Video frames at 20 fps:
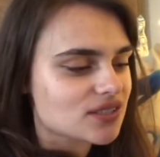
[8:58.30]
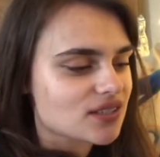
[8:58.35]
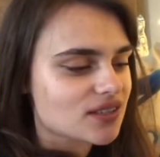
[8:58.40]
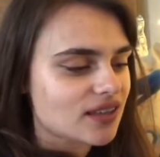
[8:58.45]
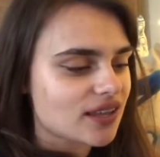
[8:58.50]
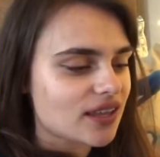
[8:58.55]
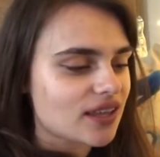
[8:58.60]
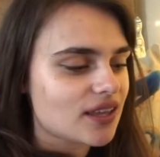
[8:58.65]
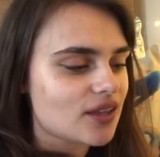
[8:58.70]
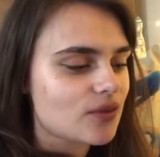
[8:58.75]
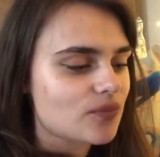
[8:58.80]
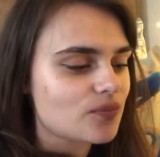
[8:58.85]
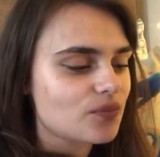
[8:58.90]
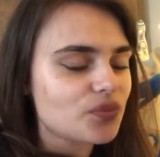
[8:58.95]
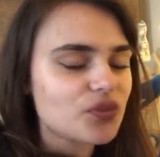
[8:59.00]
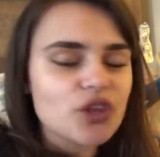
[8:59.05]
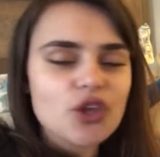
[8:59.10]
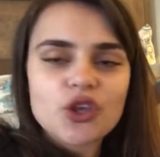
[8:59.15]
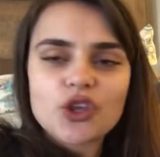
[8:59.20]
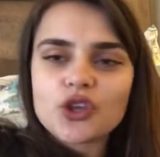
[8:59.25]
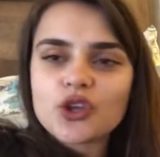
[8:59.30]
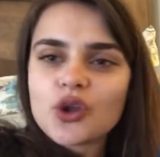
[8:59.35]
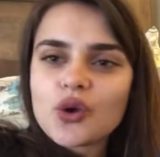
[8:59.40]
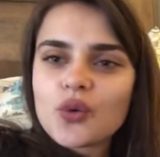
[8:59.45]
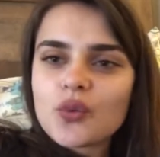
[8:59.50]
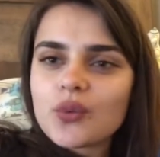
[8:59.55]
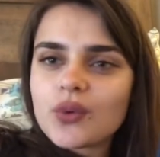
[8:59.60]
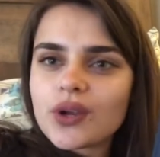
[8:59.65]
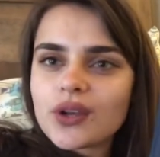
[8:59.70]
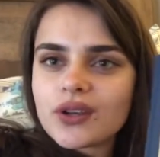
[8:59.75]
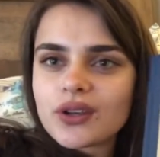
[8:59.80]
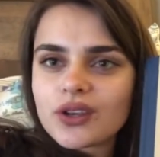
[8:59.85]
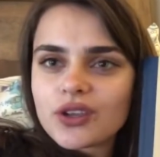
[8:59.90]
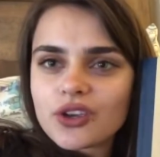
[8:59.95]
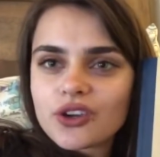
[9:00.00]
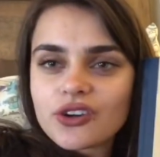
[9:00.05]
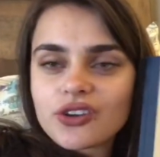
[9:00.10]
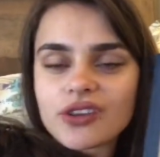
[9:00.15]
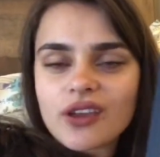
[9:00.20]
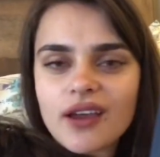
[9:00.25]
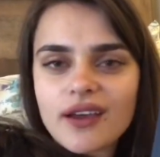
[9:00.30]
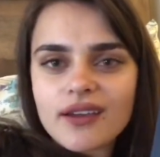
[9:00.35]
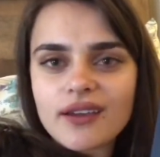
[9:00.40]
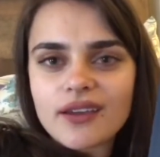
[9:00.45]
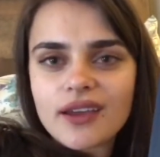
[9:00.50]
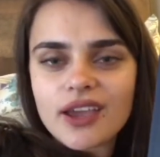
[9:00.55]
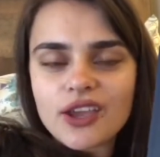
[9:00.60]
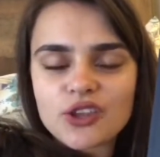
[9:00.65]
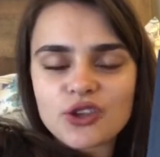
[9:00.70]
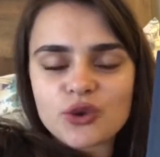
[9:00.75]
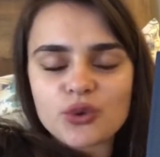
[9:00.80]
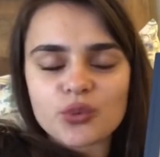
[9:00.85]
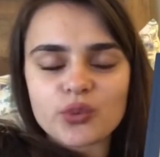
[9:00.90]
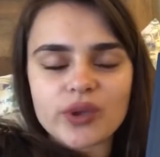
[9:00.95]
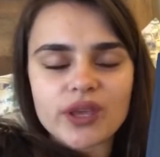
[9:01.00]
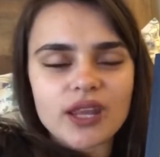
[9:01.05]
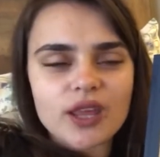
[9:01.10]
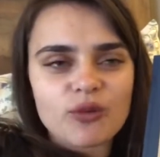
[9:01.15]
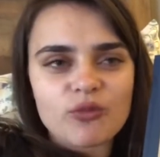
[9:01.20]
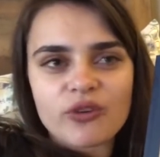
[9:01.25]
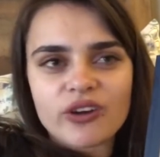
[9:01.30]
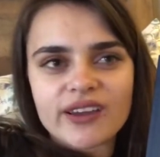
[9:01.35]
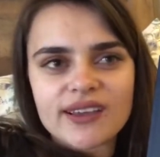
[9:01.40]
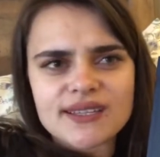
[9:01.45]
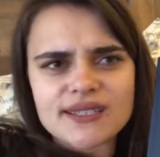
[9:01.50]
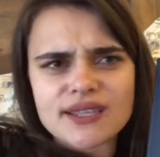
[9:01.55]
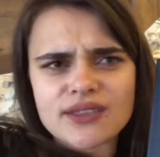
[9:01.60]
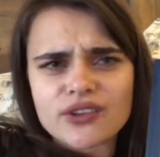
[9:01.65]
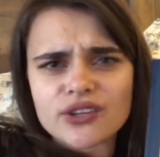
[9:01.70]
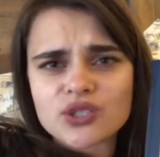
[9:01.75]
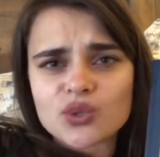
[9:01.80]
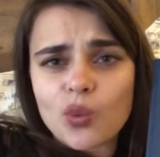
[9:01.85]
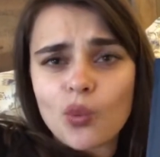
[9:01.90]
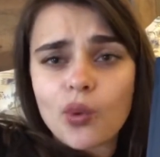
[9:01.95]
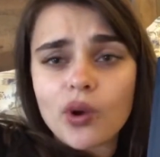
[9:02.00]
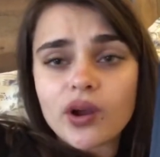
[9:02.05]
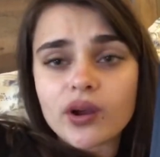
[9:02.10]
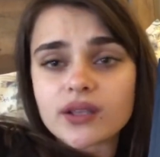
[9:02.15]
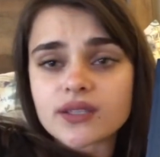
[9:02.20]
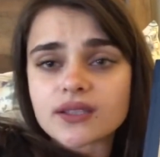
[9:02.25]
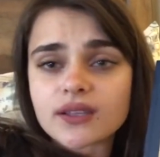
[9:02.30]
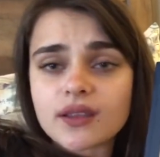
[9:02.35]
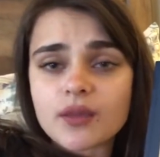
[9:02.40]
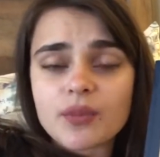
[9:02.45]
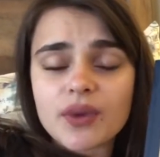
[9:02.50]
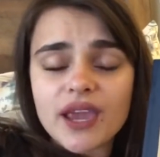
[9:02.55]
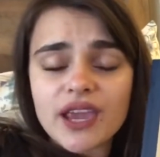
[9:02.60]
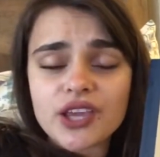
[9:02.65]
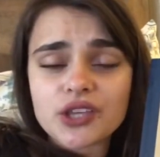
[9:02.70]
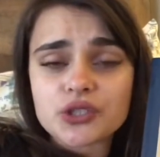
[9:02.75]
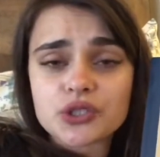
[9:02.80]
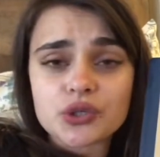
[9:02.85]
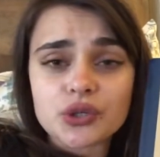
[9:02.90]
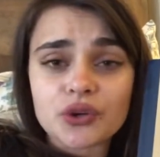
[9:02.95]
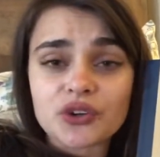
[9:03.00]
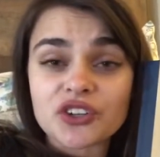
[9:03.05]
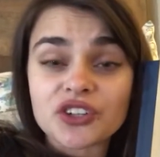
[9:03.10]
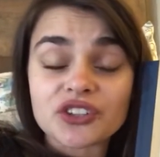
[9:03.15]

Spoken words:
like, you know, when you're young and you're reading books and there's words on the page you don't